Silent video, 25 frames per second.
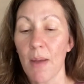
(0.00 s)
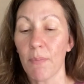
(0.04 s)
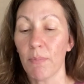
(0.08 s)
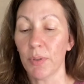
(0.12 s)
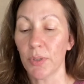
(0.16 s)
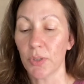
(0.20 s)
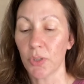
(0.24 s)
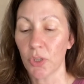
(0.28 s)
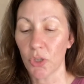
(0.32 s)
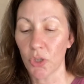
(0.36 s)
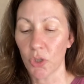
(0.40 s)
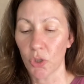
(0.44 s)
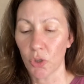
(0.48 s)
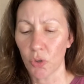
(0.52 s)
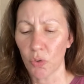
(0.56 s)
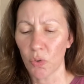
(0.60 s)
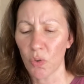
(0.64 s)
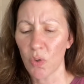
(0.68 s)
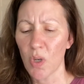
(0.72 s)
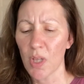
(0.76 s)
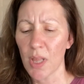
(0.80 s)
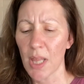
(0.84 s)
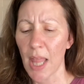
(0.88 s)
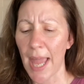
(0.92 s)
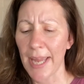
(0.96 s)

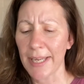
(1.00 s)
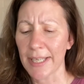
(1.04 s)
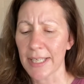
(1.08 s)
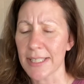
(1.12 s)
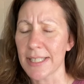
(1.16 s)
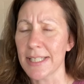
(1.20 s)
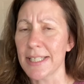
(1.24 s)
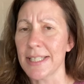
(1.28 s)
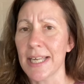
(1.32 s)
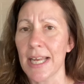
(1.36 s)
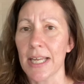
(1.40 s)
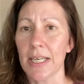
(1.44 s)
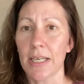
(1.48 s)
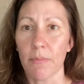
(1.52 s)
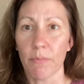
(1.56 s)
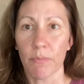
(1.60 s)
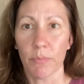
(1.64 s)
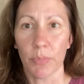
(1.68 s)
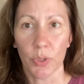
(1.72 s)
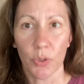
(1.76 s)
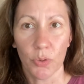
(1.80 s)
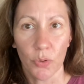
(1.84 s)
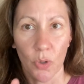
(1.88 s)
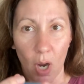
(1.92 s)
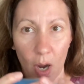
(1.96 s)
blue, like a denim
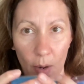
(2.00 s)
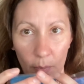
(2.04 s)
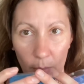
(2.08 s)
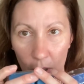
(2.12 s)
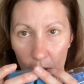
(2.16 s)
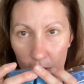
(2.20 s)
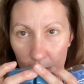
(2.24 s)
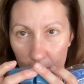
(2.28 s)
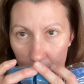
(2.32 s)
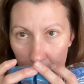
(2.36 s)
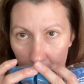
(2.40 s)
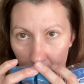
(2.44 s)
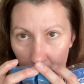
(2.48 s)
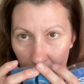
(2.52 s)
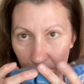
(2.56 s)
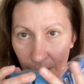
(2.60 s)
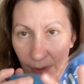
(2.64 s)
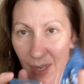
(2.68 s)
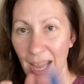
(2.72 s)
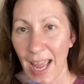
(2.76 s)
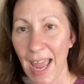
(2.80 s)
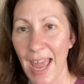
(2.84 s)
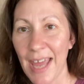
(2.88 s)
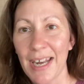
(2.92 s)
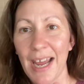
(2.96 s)
blue almost.
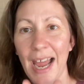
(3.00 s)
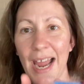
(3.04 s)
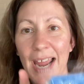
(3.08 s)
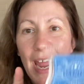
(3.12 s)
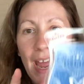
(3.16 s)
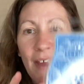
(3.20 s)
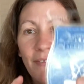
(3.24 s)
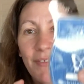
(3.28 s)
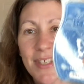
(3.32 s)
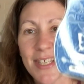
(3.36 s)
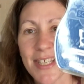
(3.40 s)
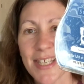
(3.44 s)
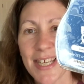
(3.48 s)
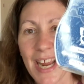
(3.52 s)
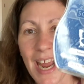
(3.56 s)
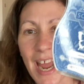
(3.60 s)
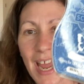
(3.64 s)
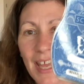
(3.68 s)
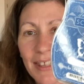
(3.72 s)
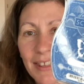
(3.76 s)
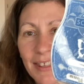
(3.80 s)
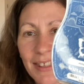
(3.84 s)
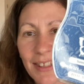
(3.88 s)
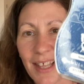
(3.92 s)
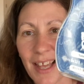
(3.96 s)
And I have to say, I
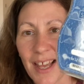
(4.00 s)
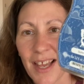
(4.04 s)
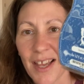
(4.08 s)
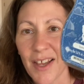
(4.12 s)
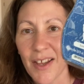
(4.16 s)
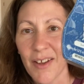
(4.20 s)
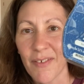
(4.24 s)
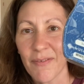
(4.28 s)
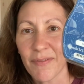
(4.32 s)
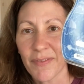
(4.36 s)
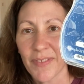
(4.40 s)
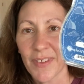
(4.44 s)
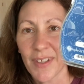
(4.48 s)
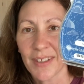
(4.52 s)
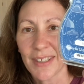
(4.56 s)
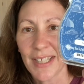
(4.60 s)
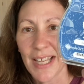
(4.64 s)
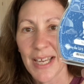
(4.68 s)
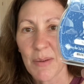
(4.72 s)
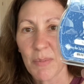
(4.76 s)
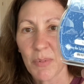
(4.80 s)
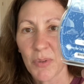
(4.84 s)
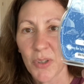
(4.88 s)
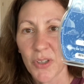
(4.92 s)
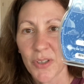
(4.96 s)
love the
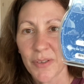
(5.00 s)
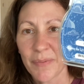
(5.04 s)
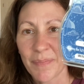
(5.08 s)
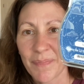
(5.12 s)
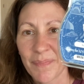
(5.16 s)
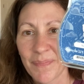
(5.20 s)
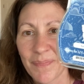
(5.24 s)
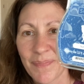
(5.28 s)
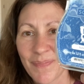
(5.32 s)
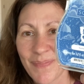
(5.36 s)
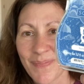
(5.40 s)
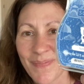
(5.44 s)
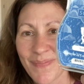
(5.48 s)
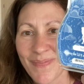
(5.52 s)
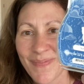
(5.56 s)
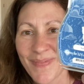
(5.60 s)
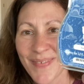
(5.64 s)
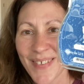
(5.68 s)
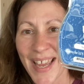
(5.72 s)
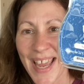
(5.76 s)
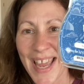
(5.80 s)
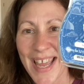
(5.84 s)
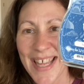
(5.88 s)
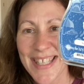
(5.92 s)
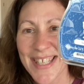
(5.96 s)
label.
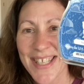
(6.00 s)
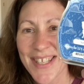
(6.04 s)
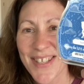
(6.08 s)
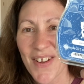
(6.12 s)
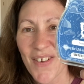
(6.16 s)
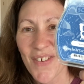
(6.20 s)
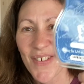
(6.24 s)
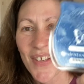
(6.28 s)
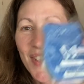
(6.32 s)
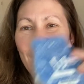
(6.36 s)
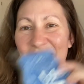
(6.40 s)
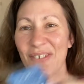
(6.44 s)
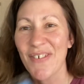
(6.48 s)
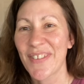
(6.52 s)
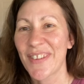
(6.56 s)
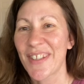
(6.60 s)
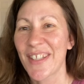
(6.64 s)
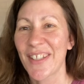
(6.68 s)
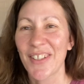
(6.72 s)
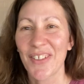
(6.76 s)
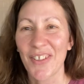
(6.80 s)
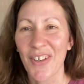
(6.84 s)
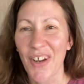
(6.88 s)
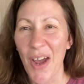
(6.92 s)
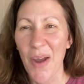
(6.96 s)
It's so cute with the
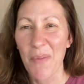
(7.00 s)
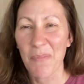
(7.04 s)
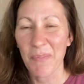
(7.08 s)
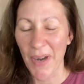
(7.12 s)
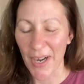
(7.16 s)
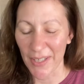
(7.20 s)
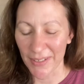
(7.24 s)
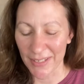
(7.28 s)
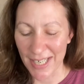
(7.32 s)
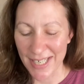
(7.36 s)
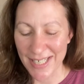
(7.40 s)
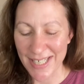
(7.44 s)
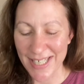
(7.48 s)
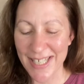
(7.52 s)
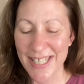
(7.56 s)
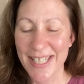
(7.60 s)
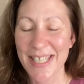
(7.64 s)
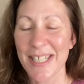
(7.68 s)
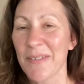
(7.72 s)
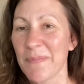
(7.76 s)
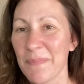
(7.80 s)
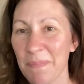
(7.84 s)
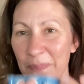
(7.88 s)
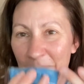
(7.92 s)
little umbrellas.